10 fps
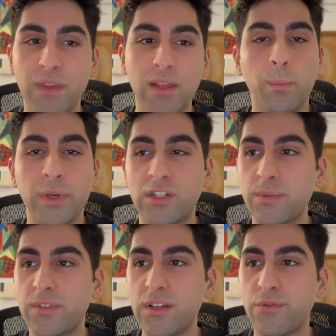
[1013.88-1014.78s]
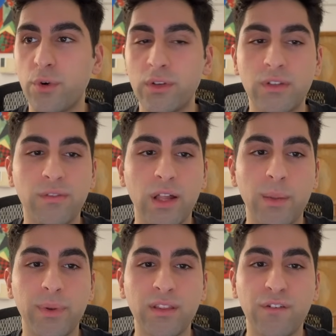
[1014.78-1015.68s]
Bishop c4,
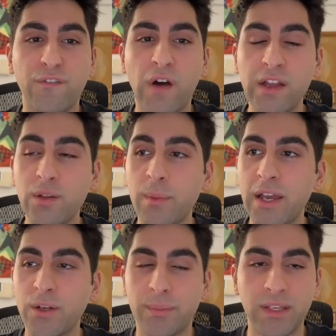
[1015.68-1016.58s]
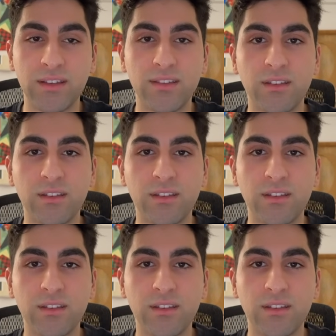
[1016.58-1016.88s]
developing the final minor piece,